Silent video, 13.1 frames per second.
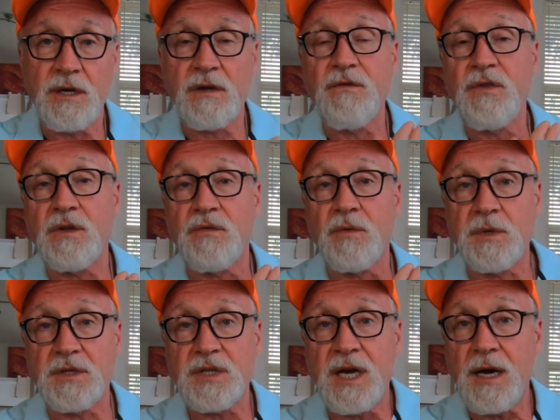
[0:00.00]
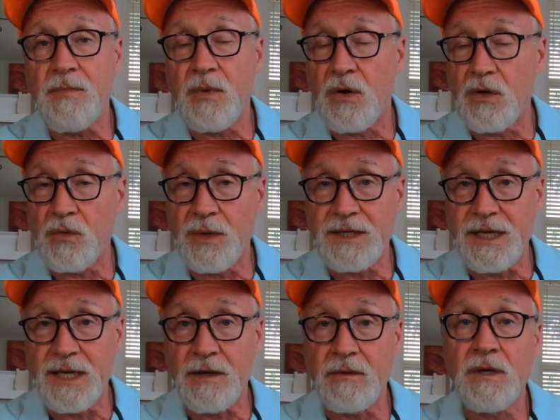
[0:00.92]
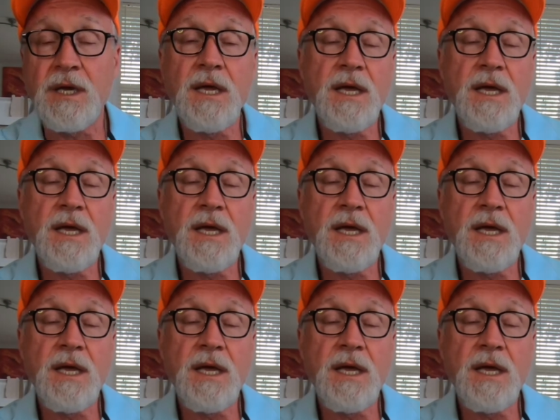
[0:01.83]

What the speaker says: I can feel it from the top all the way down.